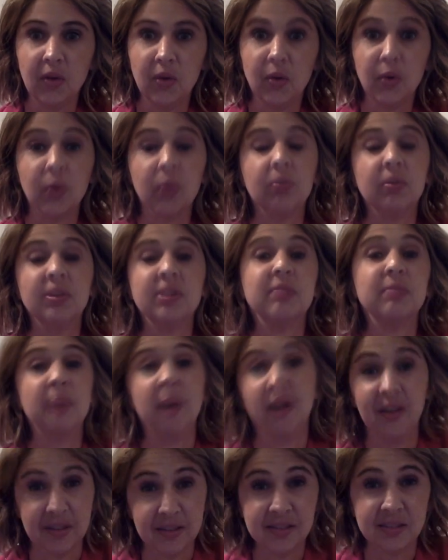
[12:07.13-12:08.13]
your
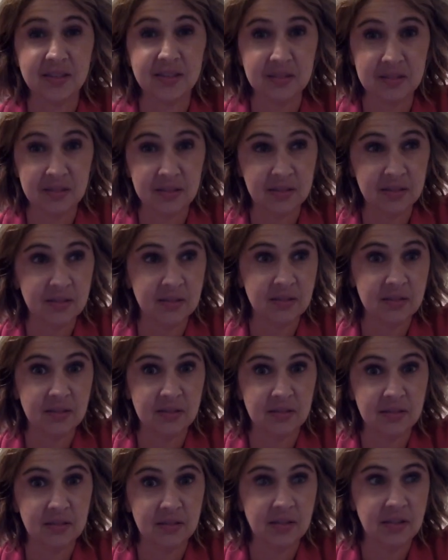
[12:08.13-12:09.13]
response
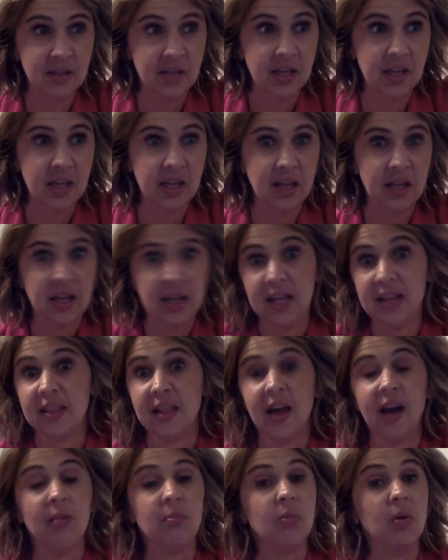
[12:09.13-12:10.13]
in
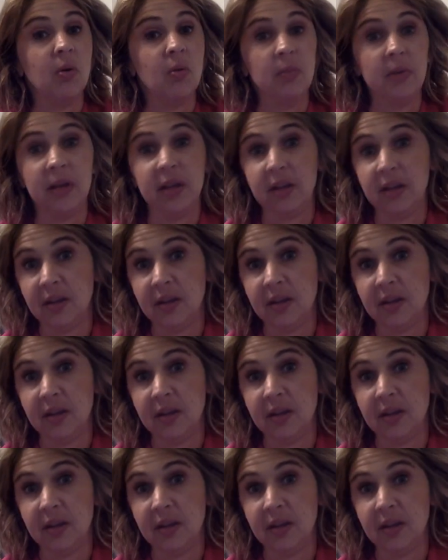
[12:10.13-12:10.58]
that moment,